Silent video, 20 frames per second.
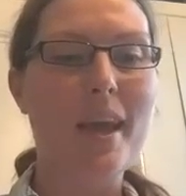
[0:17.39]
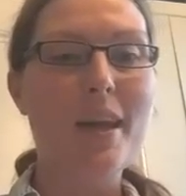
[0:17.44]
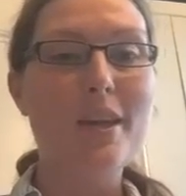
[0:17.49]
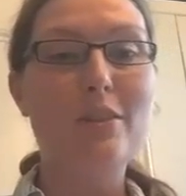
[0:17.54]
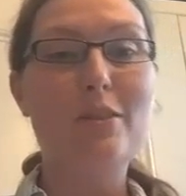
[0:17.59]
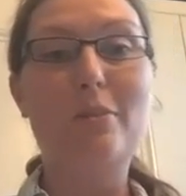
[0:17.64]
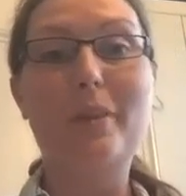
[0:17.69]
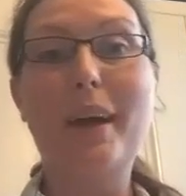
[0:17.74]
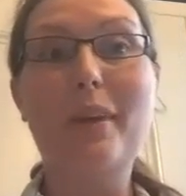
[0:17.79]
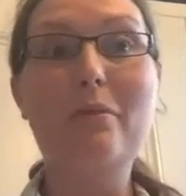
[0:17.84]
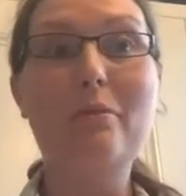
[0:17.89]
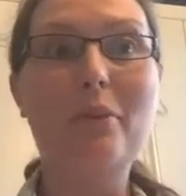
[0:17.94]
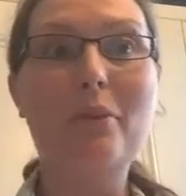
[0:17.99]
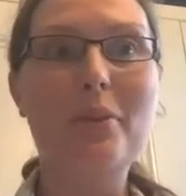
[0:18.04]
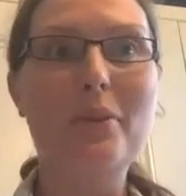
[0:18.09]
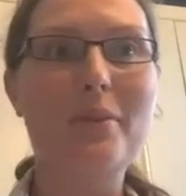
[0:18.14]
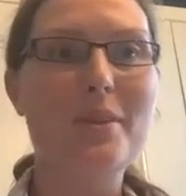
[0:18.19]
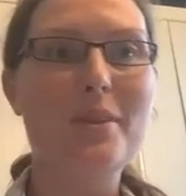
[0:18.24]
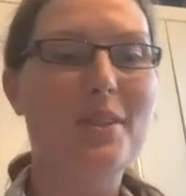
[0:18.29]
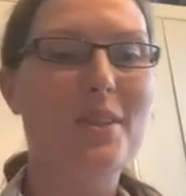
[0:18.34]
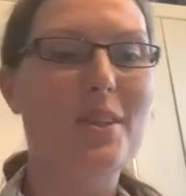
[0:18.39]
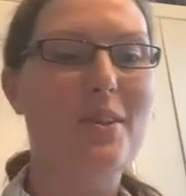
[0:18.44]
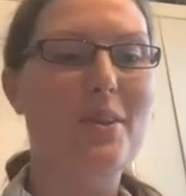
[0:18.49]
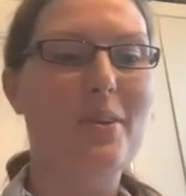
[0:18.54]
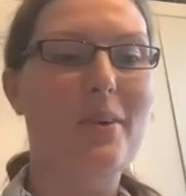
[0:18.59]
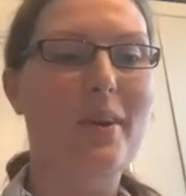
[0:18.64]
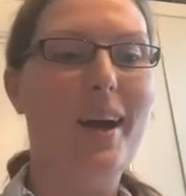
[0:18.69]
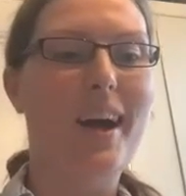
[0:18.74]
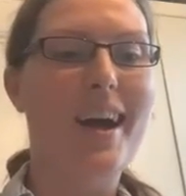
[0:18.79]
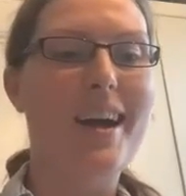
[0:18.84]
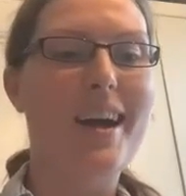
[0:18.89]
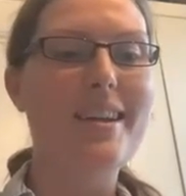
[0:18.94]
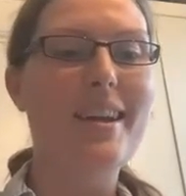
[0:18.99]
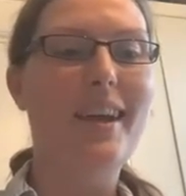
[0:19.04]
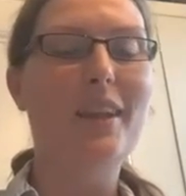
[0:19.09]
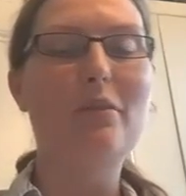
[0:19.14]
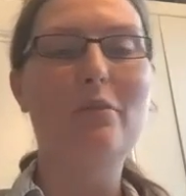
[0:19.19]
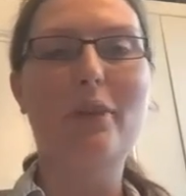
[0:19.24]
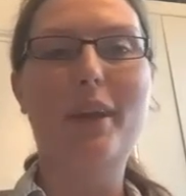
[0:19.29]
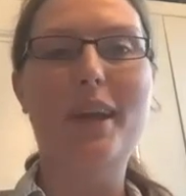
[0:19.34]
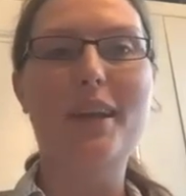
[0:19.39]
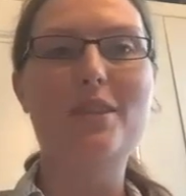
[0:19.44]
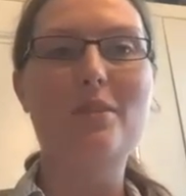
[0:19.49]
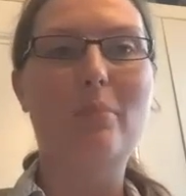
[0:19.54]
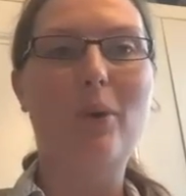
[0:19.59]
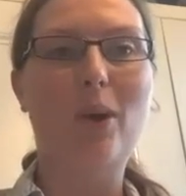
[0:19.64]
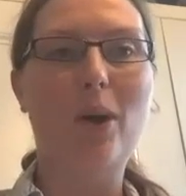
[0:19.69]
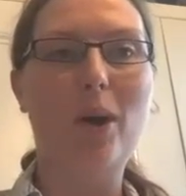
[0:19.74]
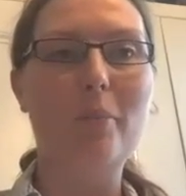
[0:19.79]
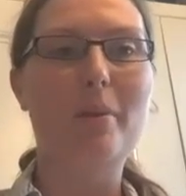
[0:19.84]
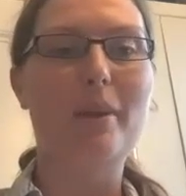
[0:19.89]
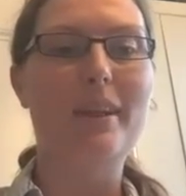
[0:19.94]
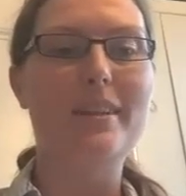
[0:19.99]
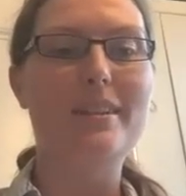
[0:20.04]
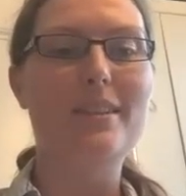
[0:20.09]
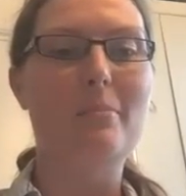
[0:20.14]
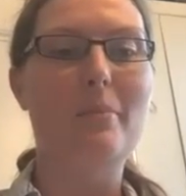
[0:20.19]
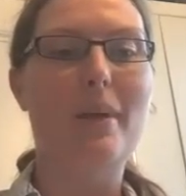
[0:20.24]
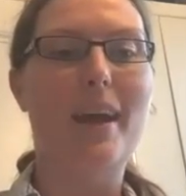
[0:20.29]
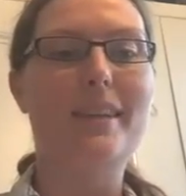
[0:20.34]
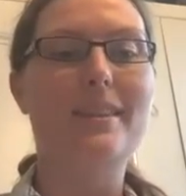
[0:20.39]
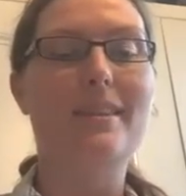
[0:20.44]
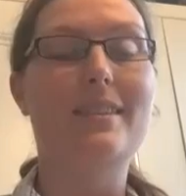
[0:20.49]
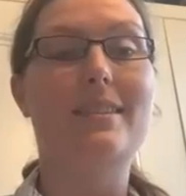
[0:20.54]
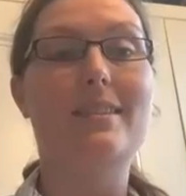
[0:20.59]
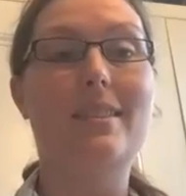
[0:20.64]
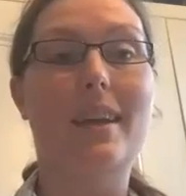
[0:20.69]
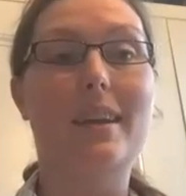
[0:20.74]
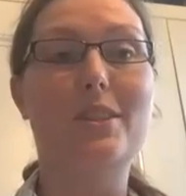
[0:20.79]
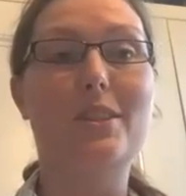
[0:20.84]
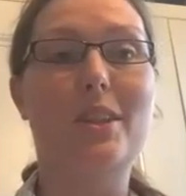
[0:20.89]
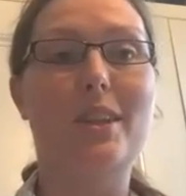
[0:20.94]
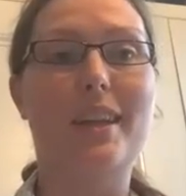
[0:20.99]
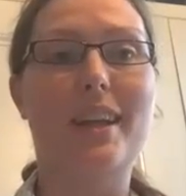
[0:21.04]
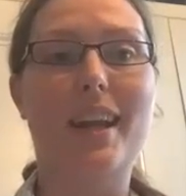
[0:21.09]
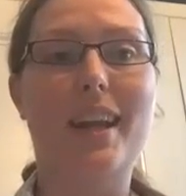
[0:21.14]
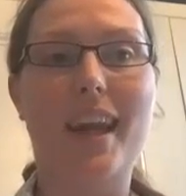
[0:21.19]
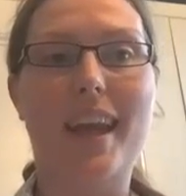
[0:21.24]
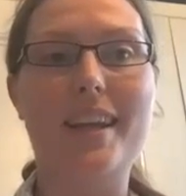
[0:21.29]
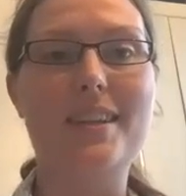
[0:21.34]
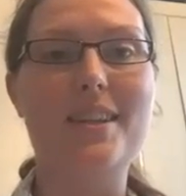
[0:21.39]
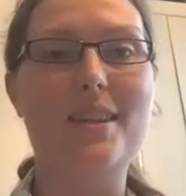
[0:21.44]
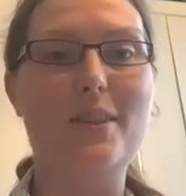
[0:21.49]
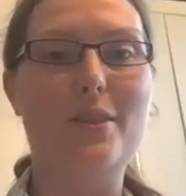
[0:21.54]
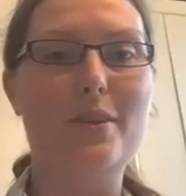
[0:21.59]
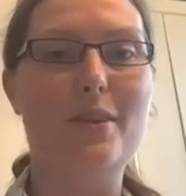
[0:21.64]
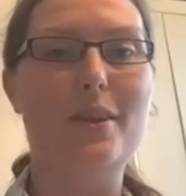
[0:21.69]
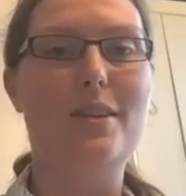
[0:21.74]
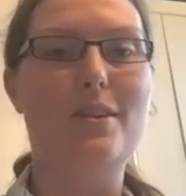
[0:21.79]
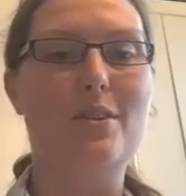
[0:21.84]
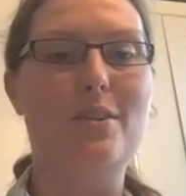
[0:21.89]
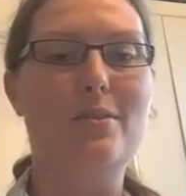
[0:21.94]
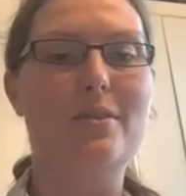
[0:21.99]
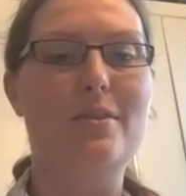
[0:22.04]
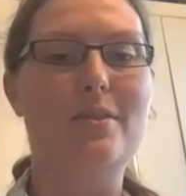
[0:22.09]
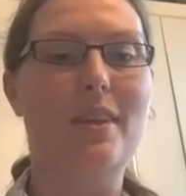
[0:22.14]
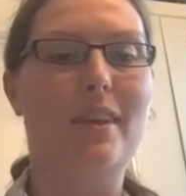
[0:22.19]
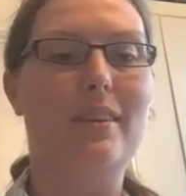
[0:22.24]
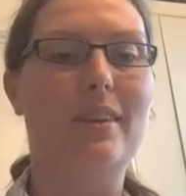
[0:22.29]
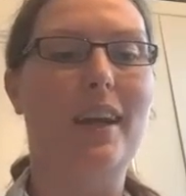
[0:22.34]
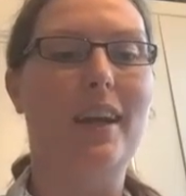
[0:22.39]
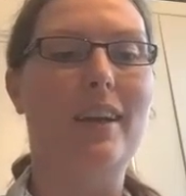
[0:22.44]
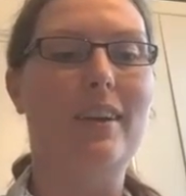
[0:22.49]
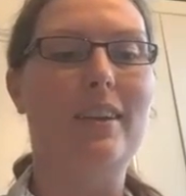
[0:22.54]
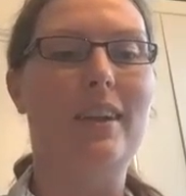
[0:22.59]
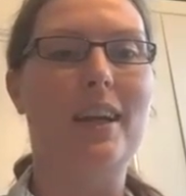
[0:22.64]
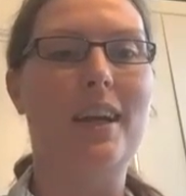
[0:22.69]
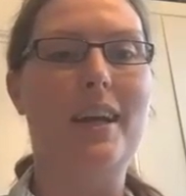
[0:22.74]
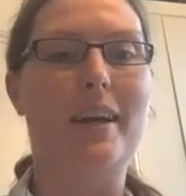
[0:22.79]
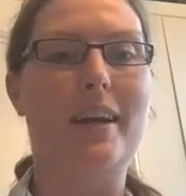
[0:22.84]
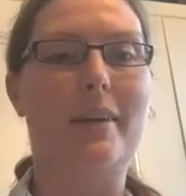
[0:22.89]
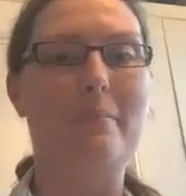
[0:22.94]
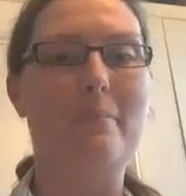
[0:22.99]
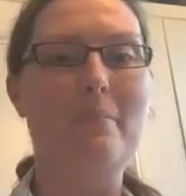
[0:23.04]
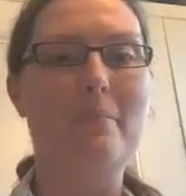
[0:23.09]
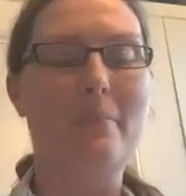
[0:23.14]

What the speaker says: So without further ado, Nullification, Populism and Secession in 1832 South Carolina.